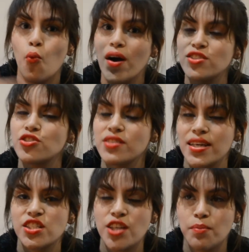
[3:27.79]
what your
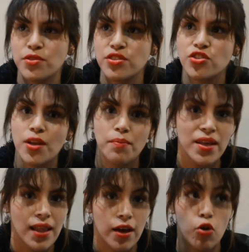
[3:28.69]
next chapter is going to be
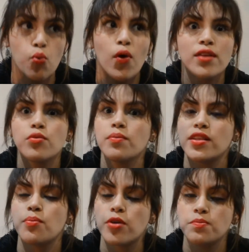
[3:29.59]
like or what will be
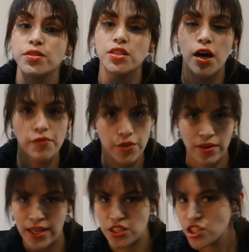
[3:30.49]
the purpose of your next